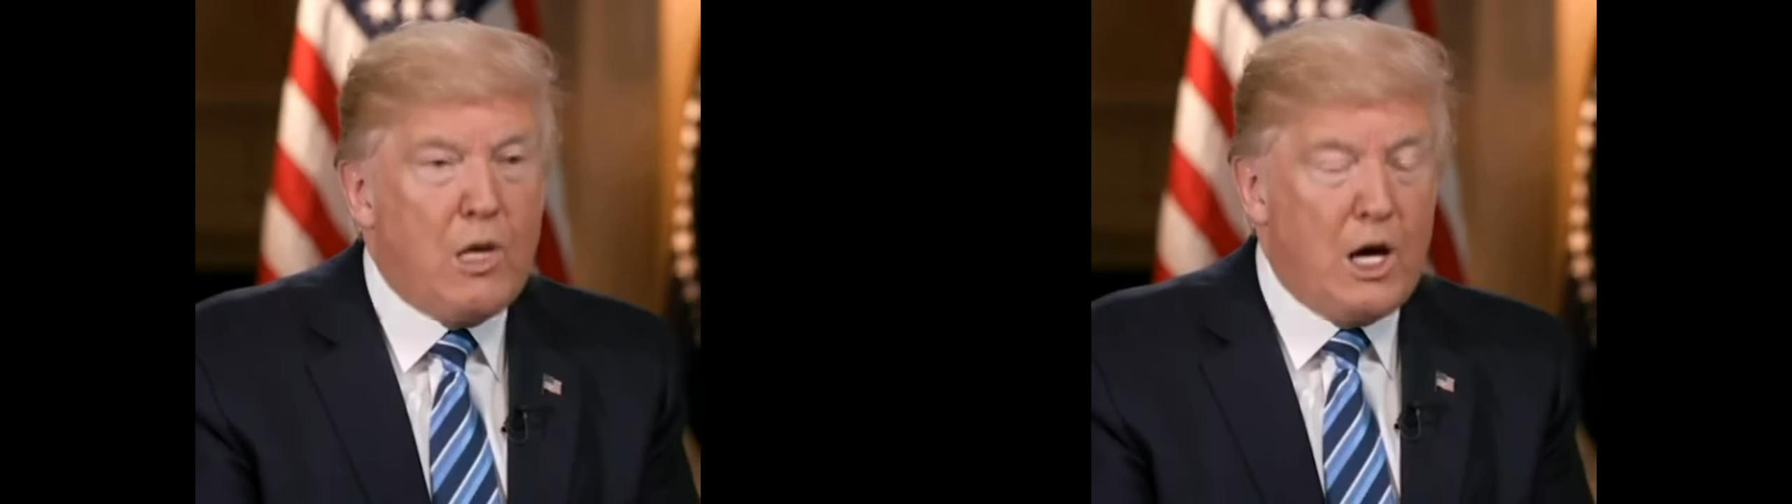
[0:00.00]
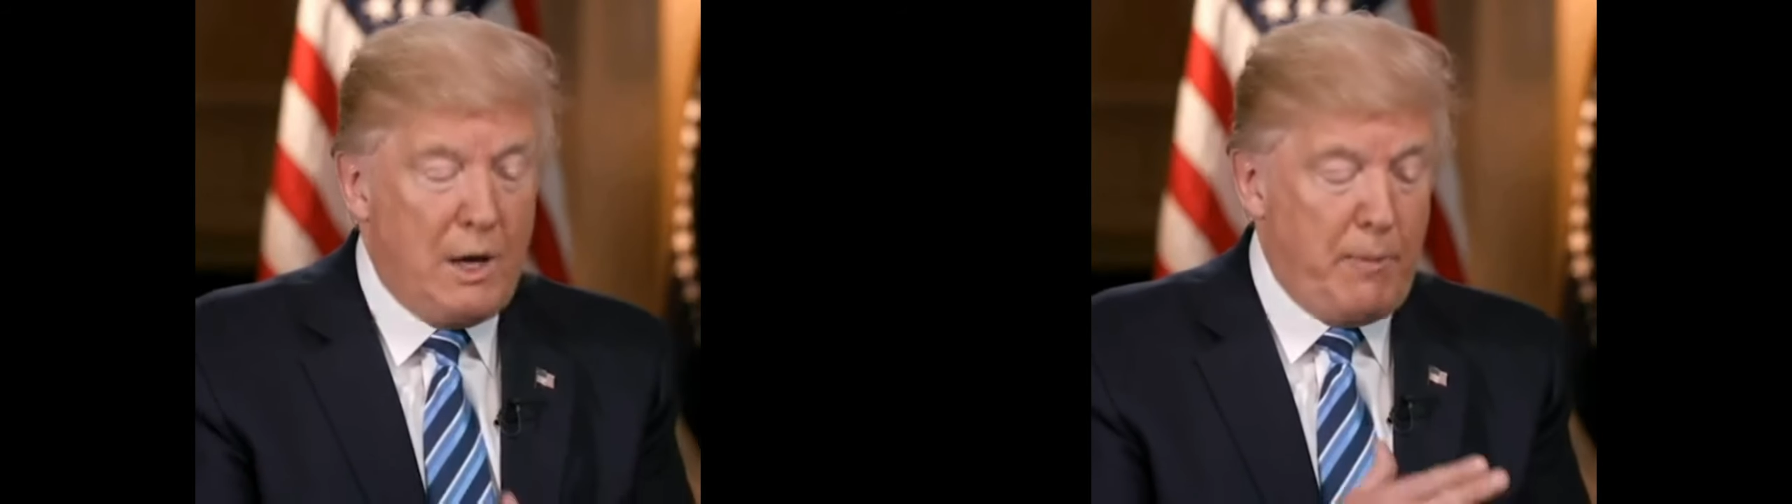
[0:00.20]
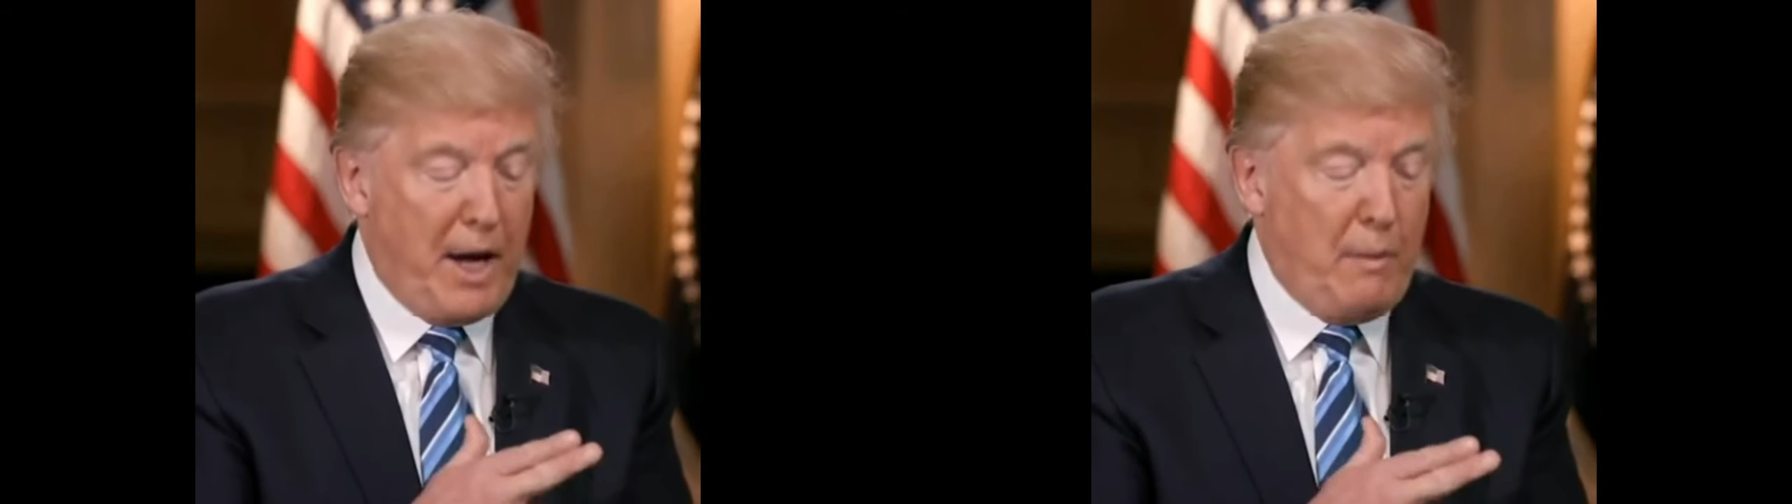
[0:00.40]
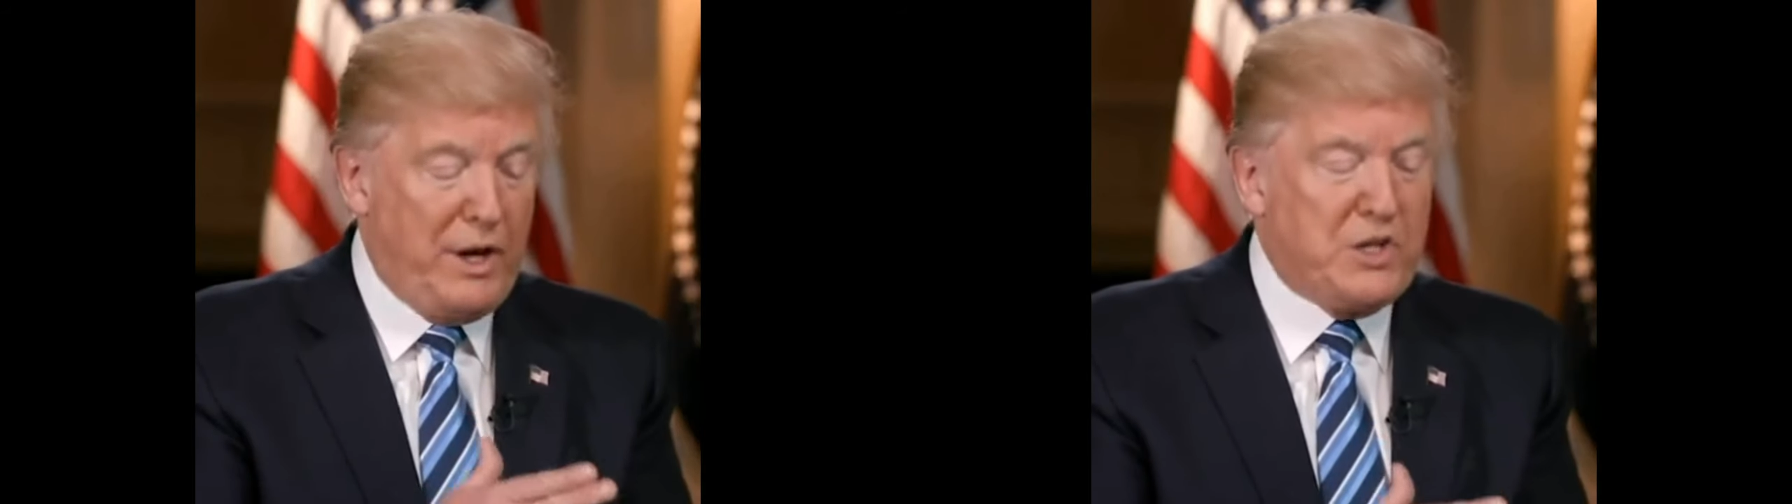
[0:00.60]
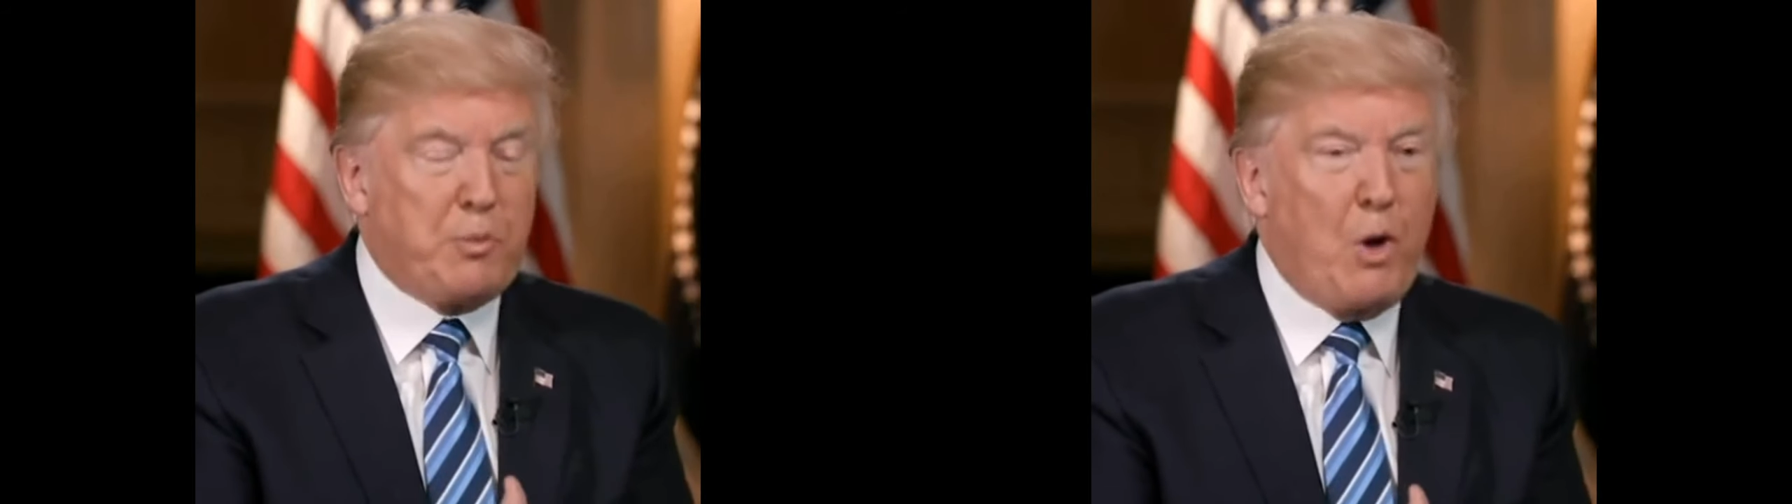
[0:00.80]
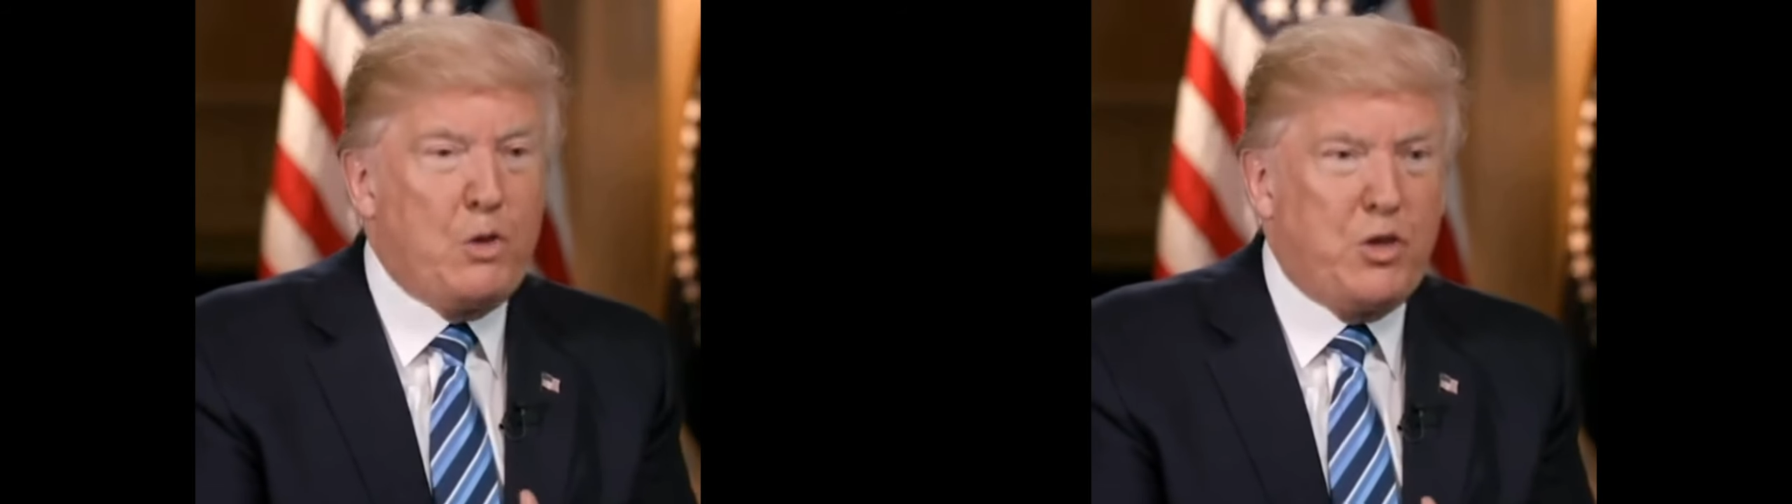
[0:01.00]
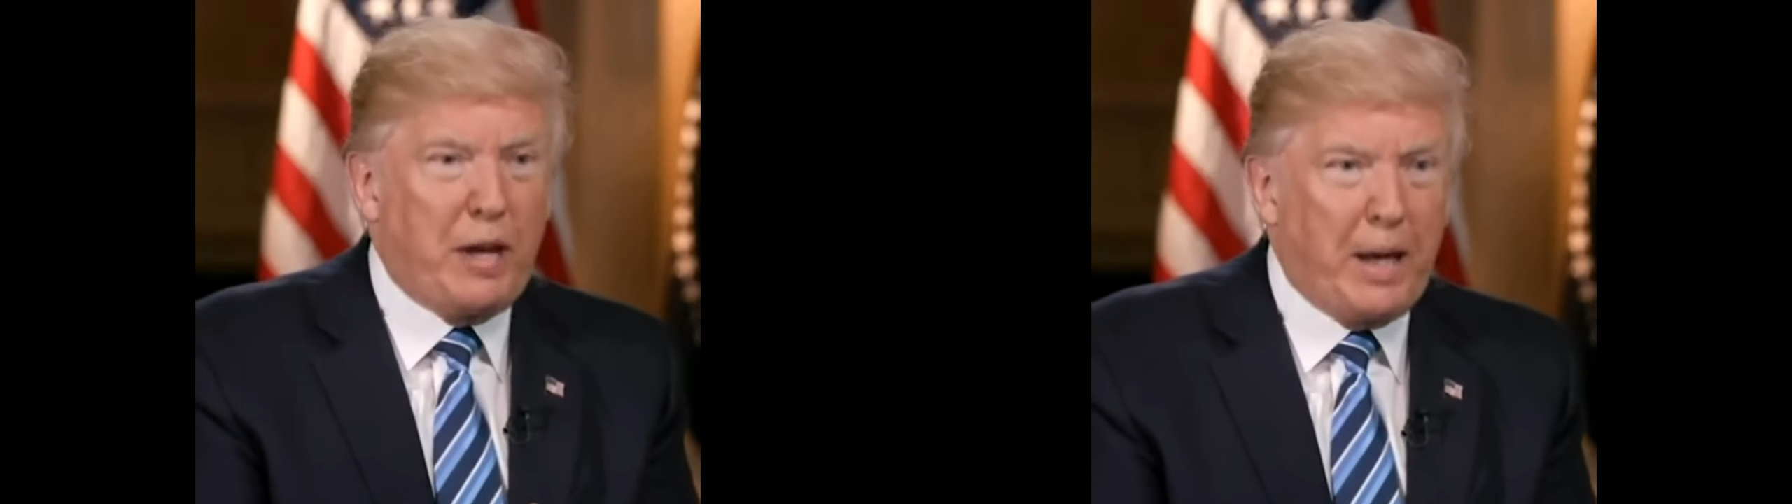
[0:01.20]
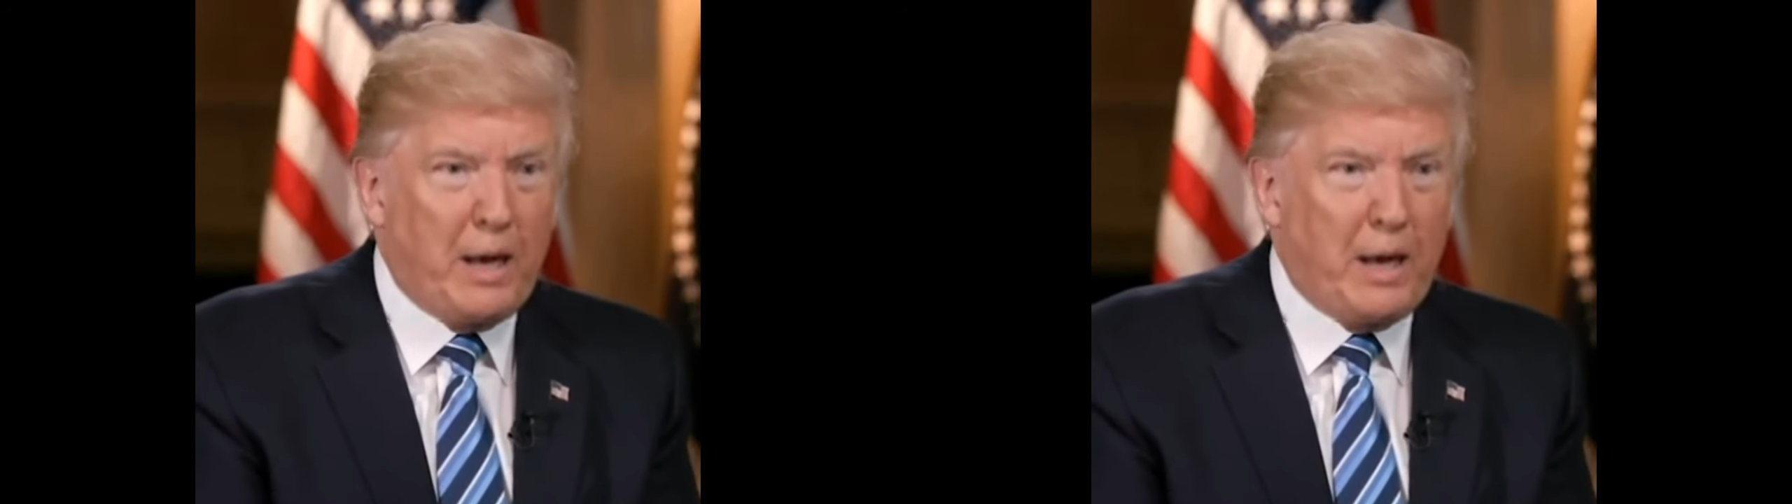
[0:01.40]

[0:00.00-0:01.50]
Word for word: Believe me, I've exposed